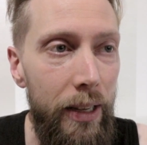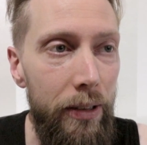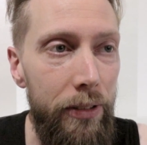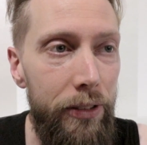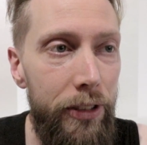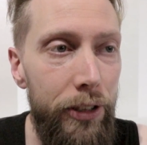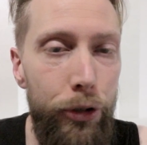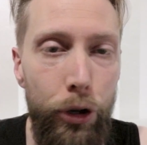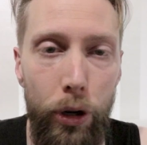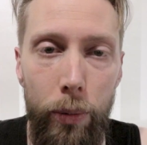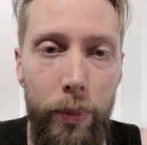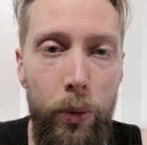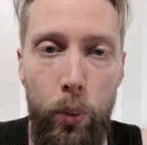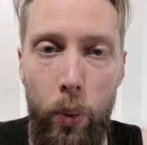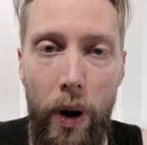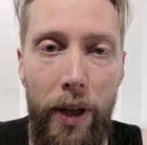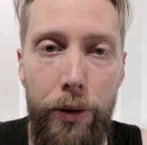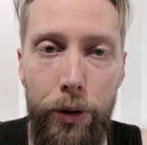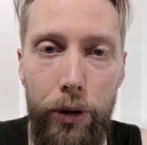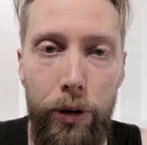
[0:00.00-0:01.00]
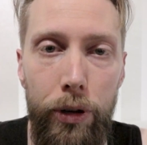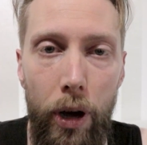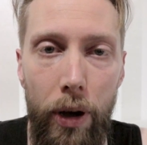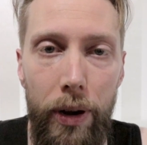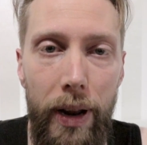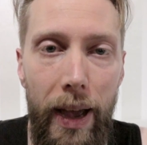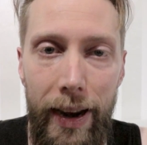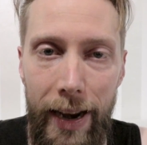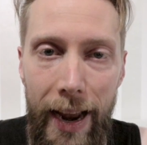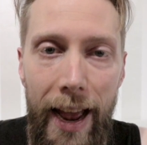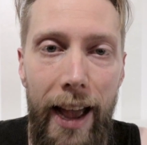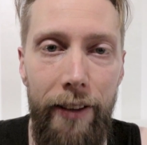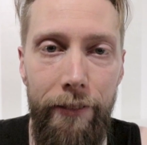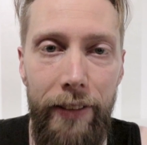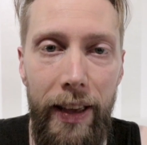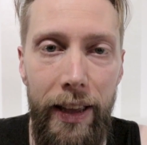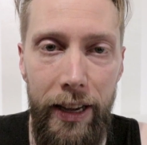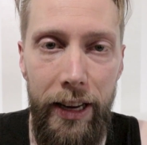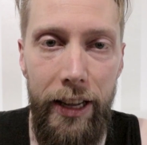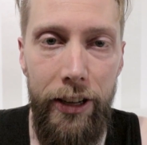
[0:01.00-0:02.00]
determine whether or not I have
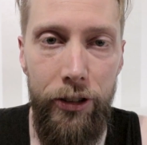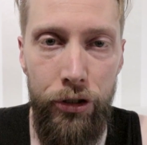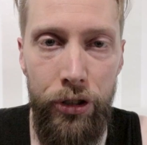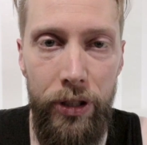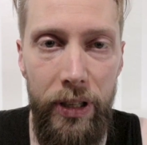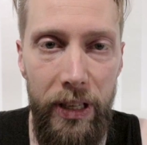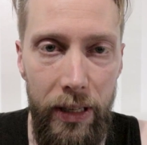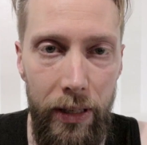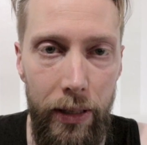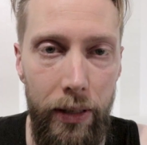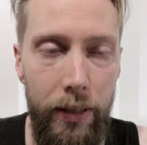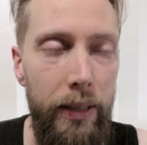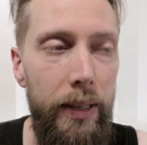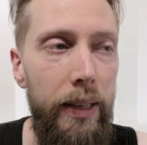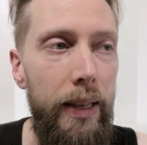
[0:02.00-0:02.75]
ADHD.